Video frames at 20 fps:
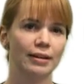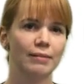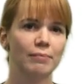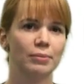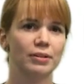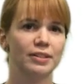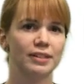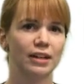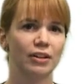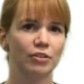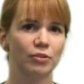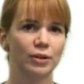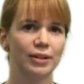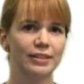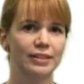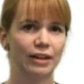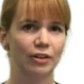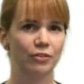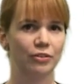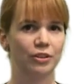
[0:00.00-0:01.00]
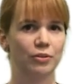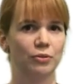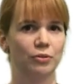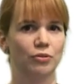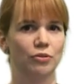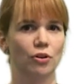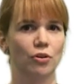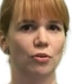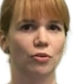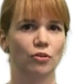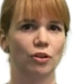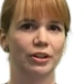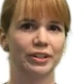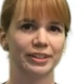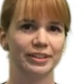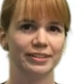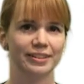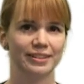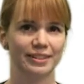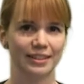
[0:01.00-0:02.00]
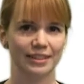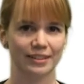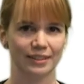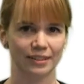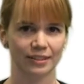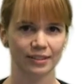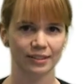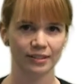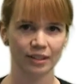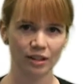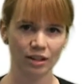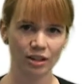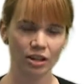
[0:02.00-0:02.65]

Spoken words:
but is otherwise healthy with no chronic diseases.